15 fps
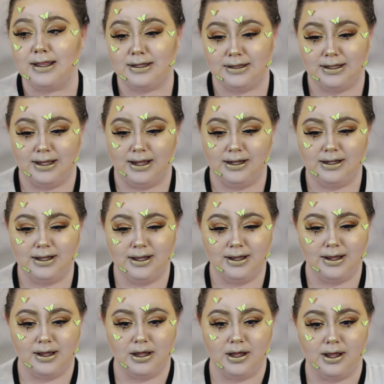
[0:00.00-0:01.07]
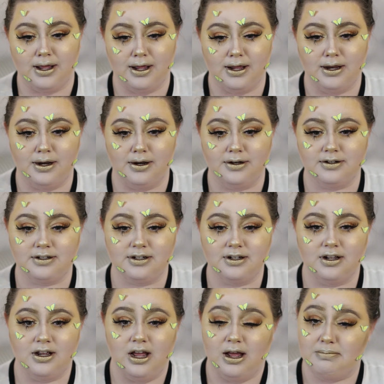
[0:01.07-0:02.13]
think. And
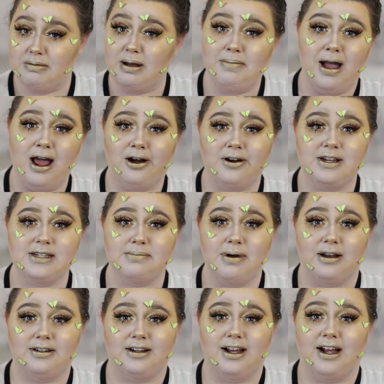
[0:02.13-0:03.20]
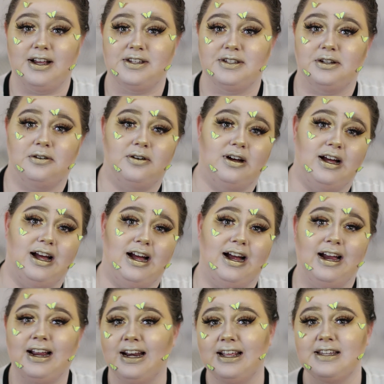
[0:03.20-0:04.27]
my battery's about to die, so
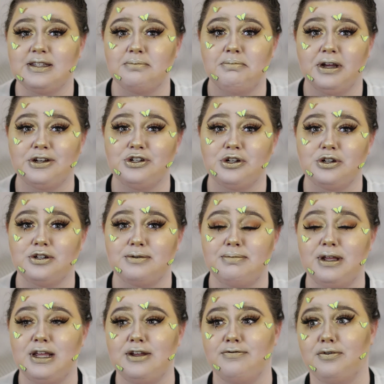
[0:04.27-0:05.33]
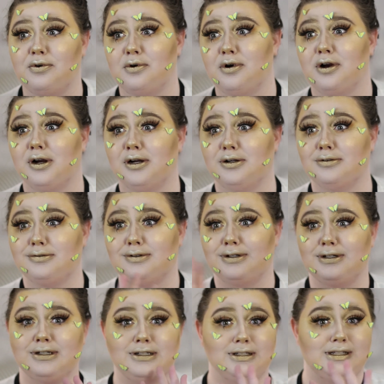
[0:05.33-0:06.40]
I gotta get some pictures before
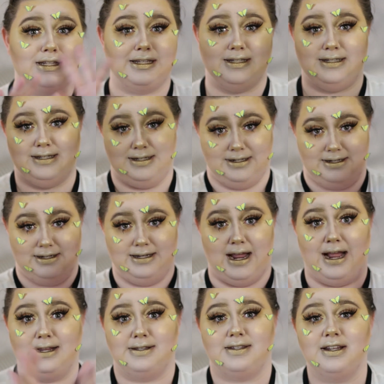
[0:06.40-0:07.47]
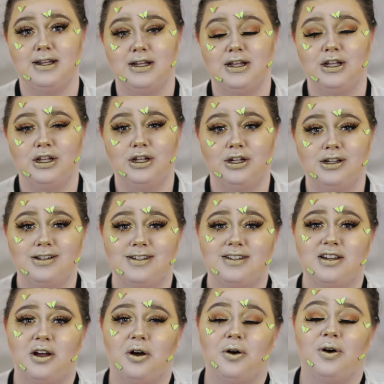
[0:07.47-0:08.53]
this dies.
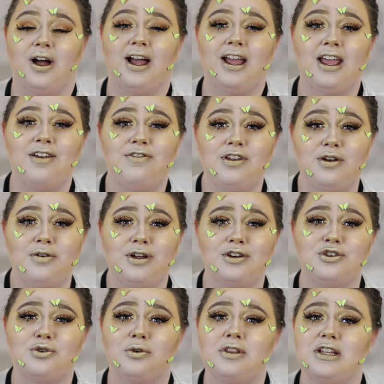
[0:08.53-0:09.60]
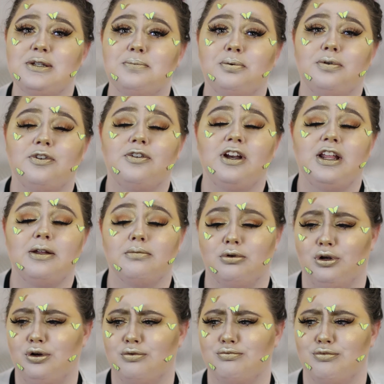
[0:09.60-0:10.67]
So if you enjoyed this video,
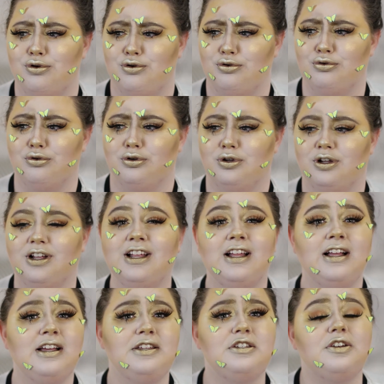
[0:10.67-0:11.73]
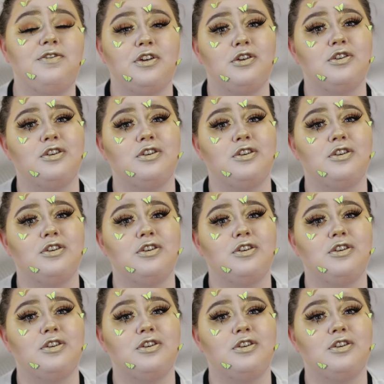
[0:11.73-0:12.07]
if